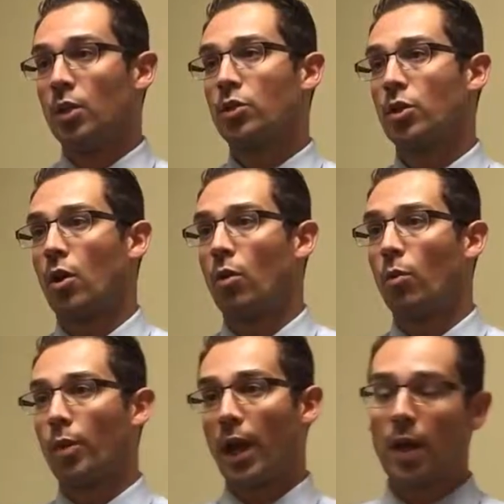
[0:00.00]
So
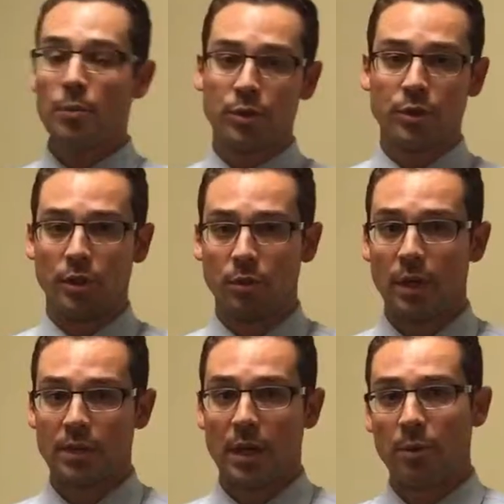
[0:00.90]
what I would do
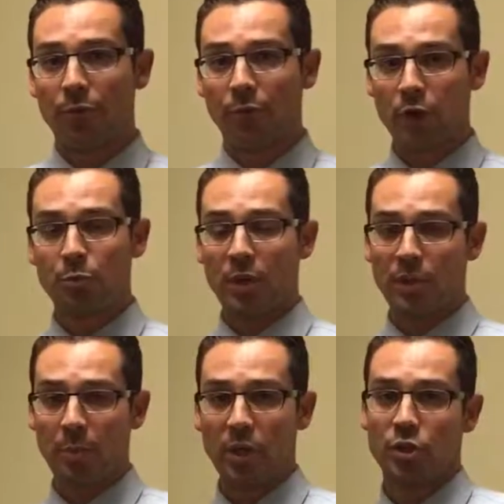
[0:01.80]
is I would first bring
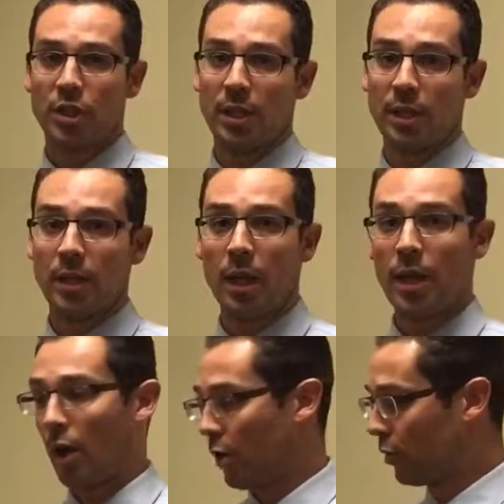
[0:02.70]
the patient in
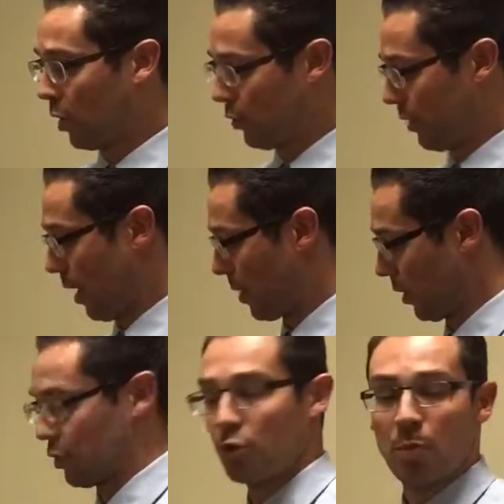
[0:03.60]
and unload them in
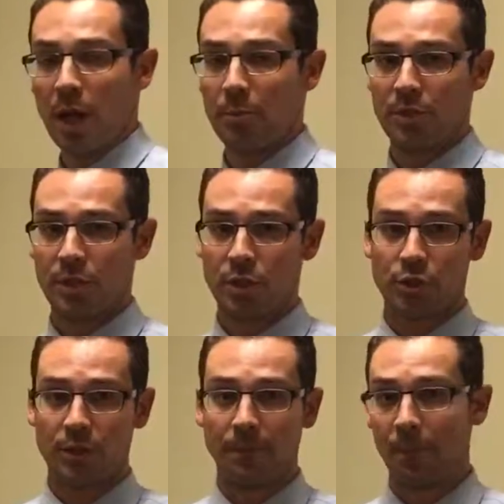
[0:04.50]
a supine
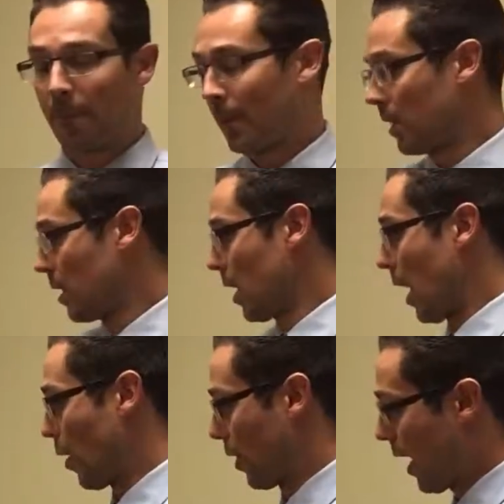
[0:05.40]
position.
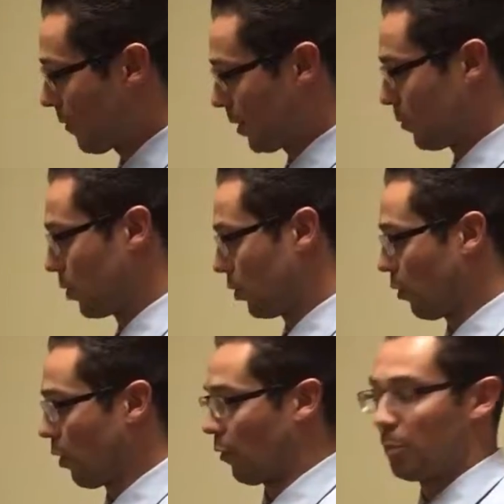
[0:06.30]
I would have them
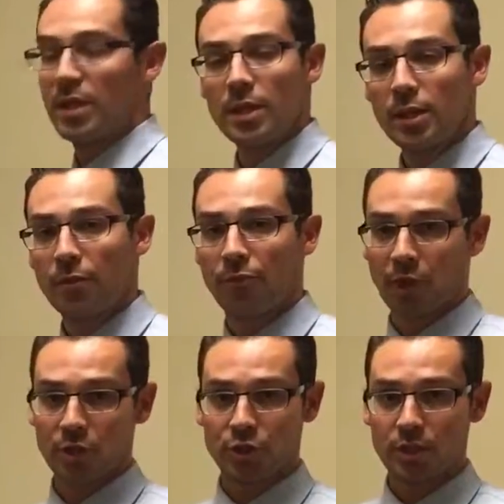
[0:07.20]
do repeated
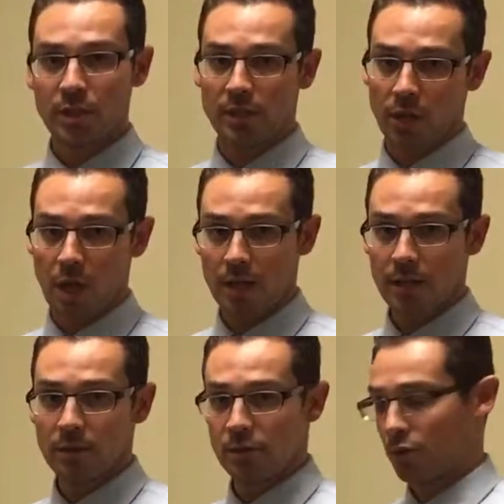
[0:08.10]
flexion in
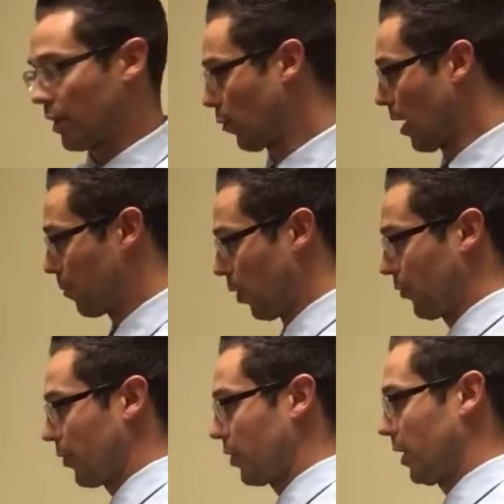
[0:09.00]
lying, so they grab both
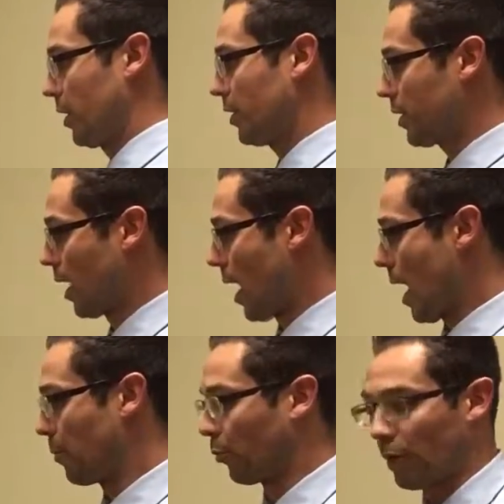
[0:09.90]
their knees
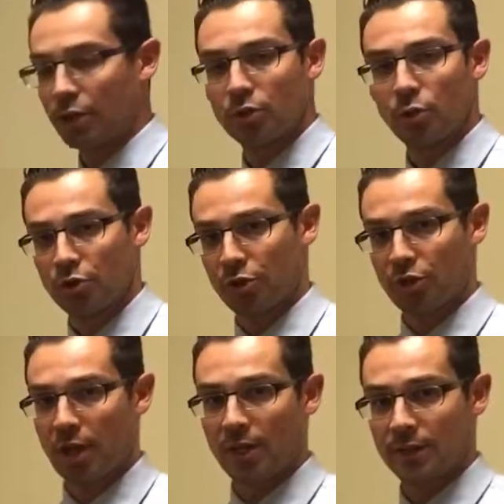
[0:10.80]
and bring it towards their
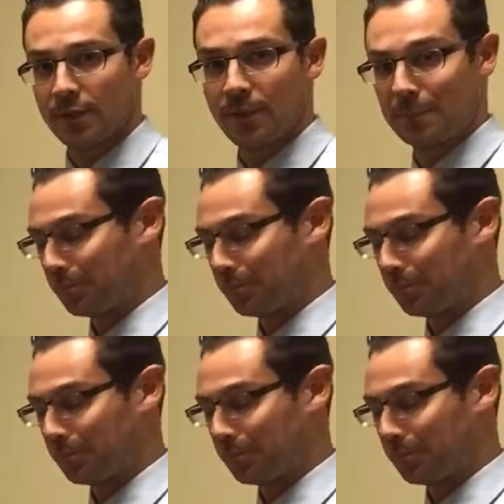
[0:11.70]
chest.